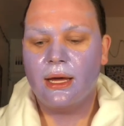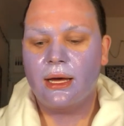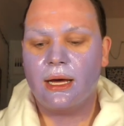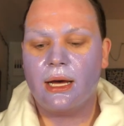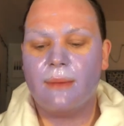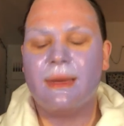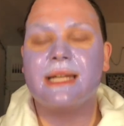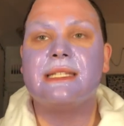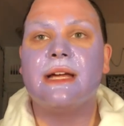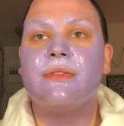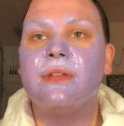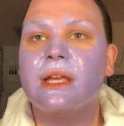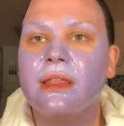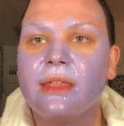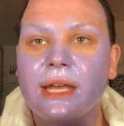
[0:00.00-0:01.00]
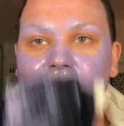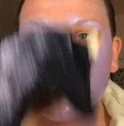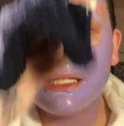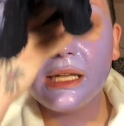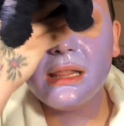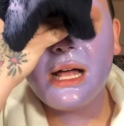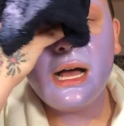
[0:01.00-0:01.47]
Um, I definitely think
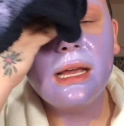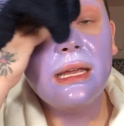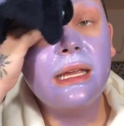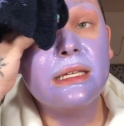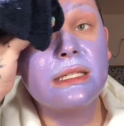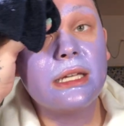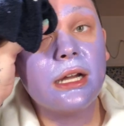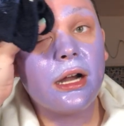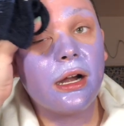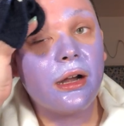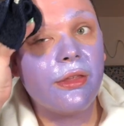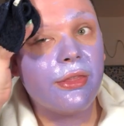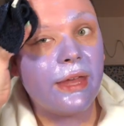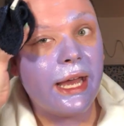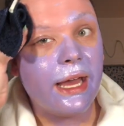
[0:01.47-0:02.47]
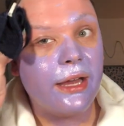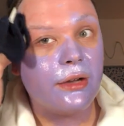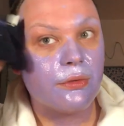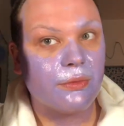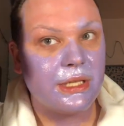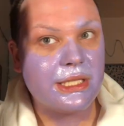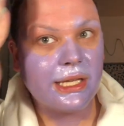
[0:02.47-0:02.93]
it's a lot easier than
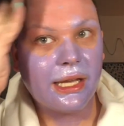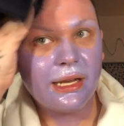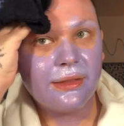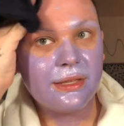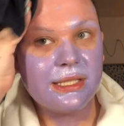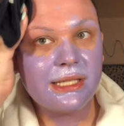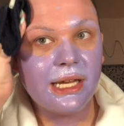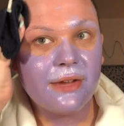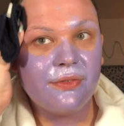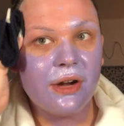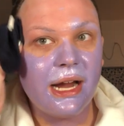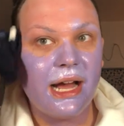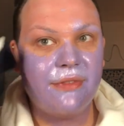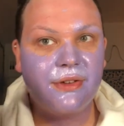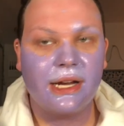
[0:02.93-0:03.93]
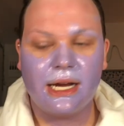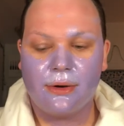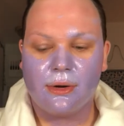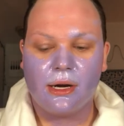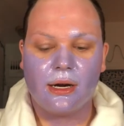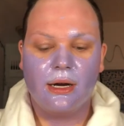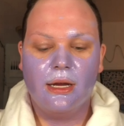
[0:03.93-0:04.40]
rinsing it in the sink for half an
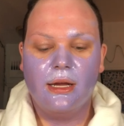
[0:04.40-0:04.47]
hour